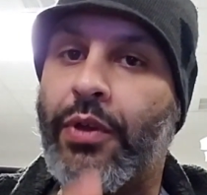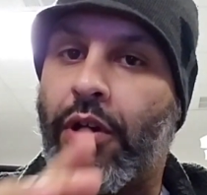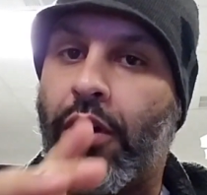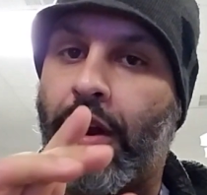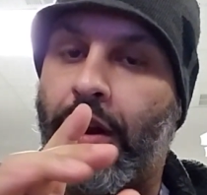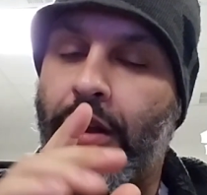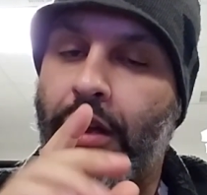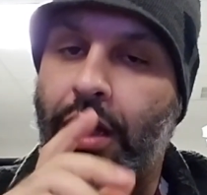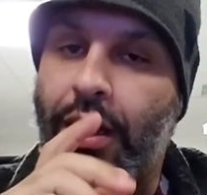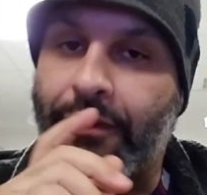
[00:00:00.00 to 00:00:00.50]
All
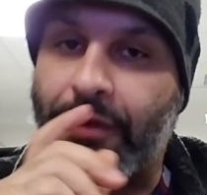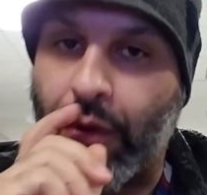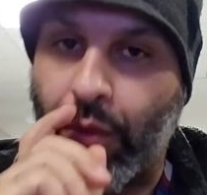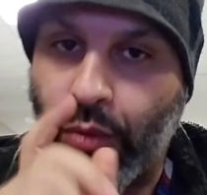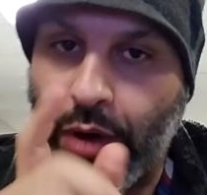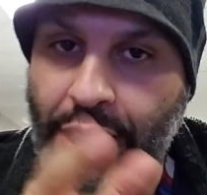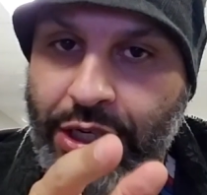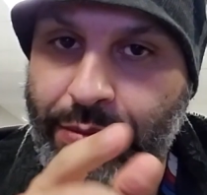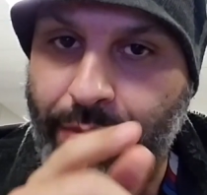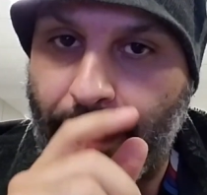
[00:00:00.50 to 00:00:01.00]
right, if you
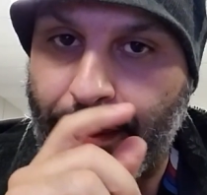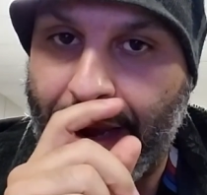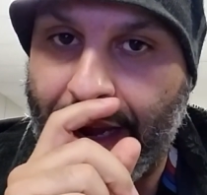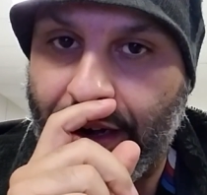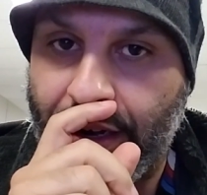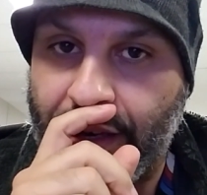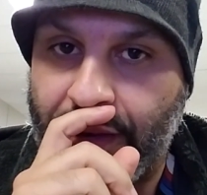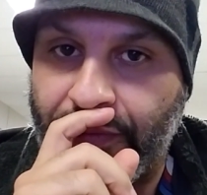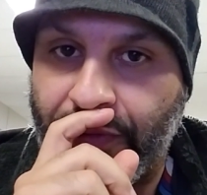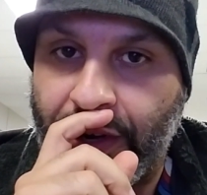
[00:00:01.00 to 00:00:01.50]
watch my
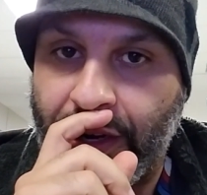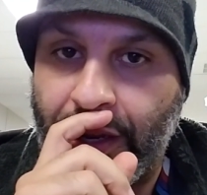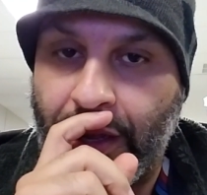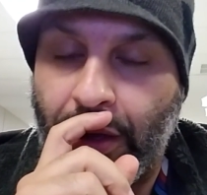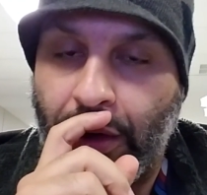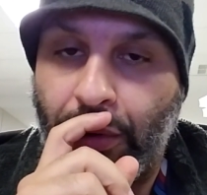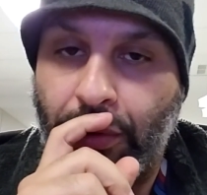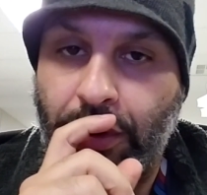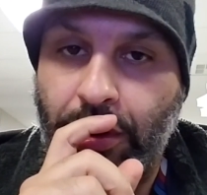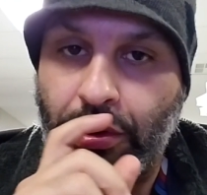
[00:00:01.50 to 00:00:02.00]
maintenance
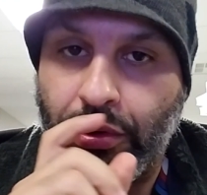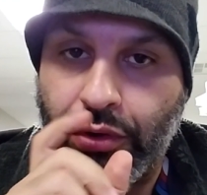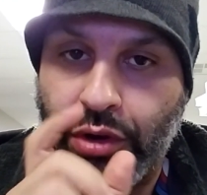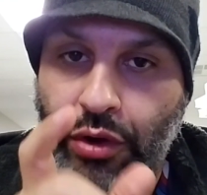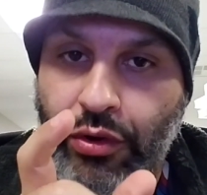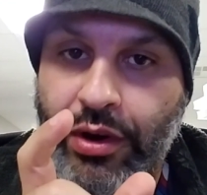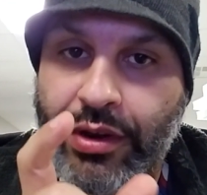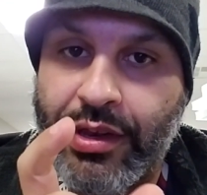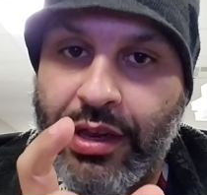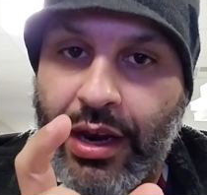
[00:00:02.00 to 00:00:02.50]
video, you'll
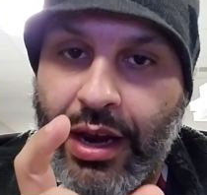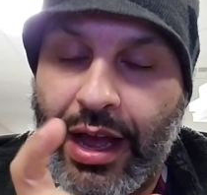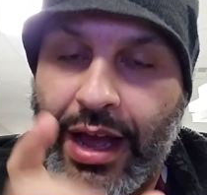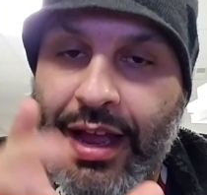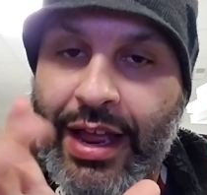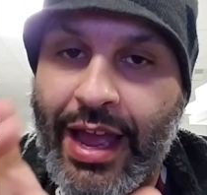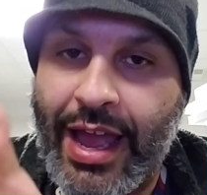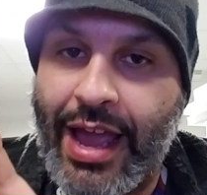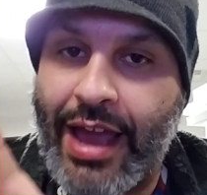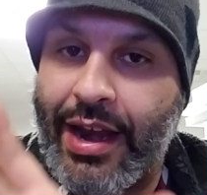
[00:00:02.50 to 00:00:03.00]
notice that
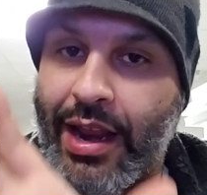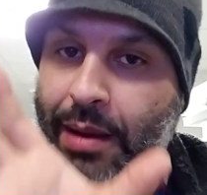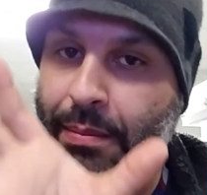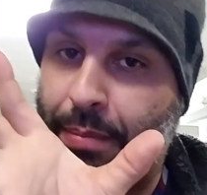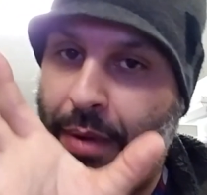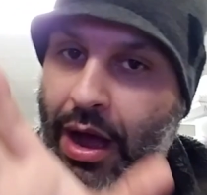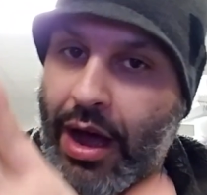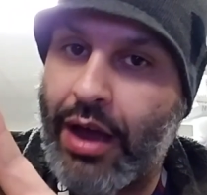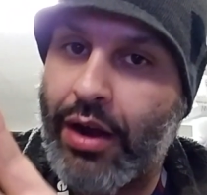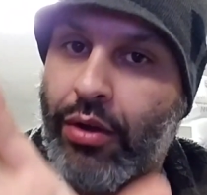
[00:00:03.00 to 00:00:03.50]
I had a
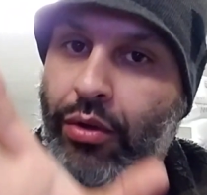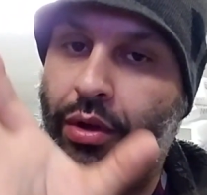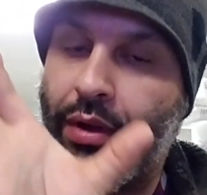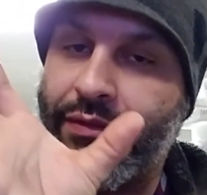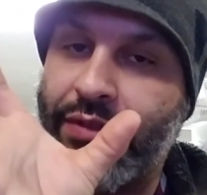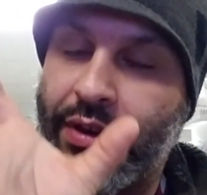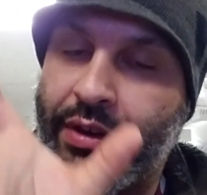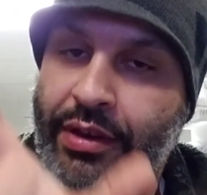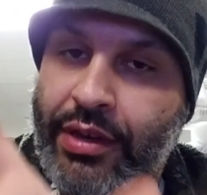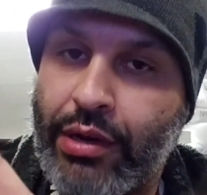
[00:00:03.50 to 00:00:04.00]
bottle
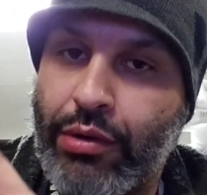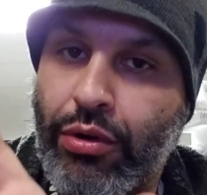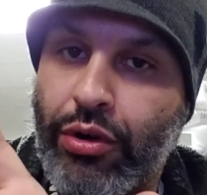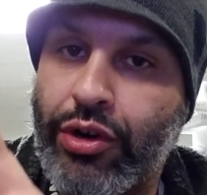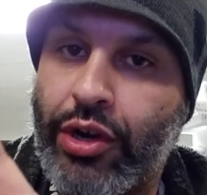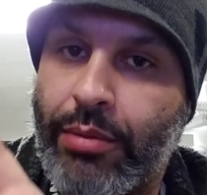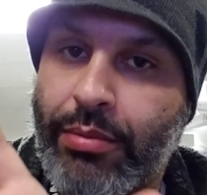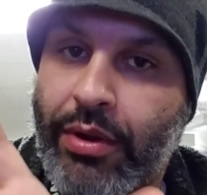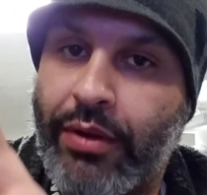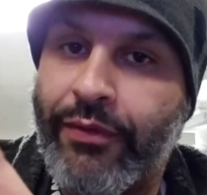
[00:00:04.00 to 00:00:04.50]
of the
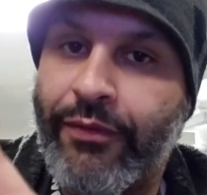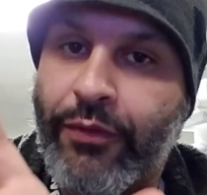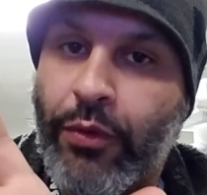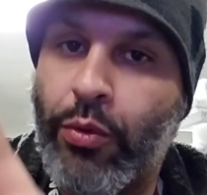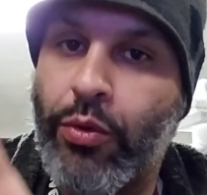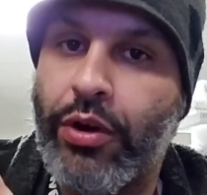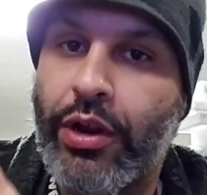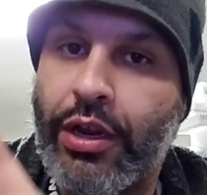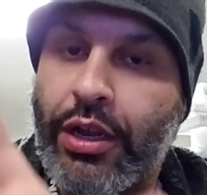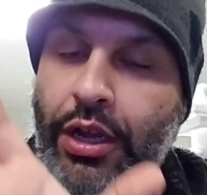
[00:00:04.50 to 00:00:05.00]

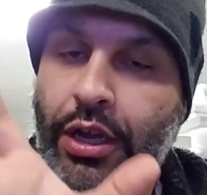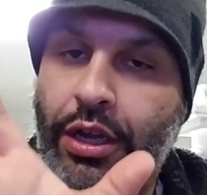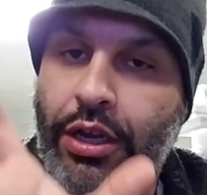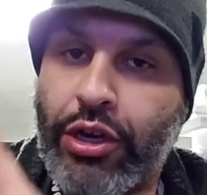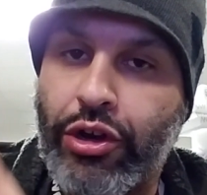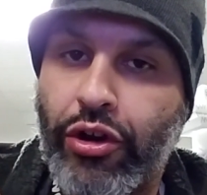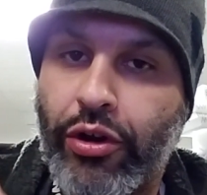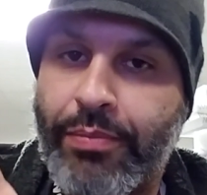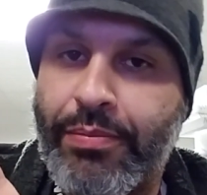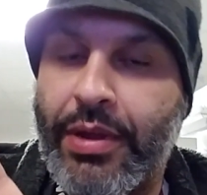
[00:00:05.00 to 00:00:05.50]
0W40
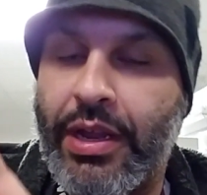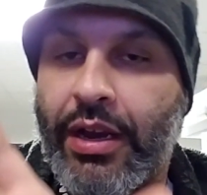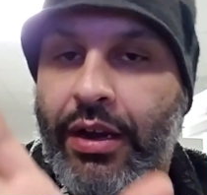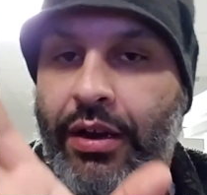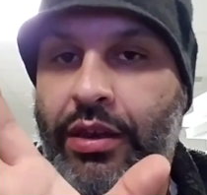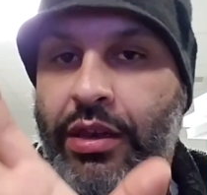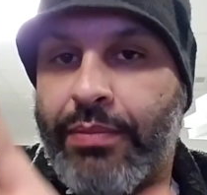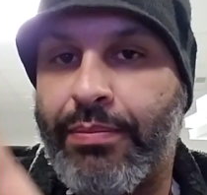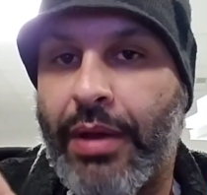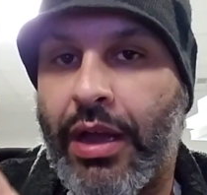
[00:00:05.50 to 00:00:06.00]

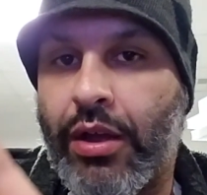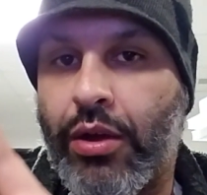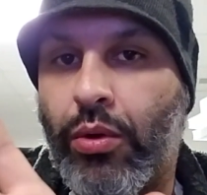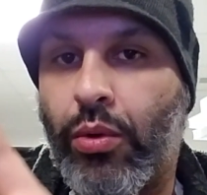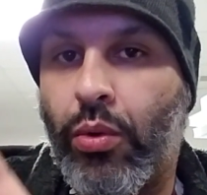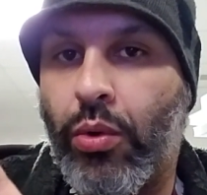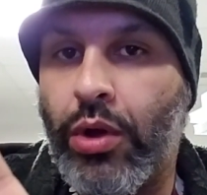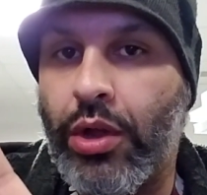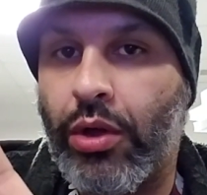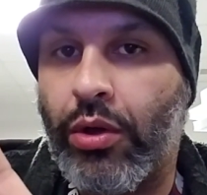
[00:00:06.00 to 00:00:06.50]
European Spec
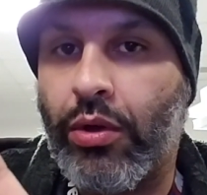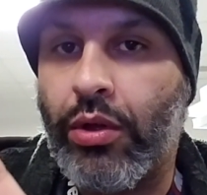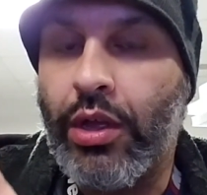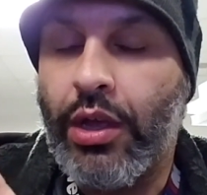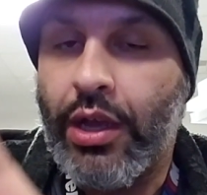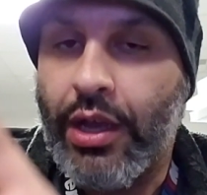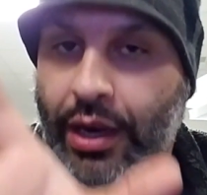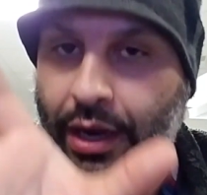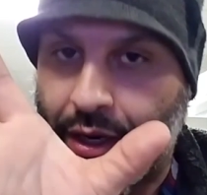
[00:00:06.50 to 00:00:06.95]
Oil.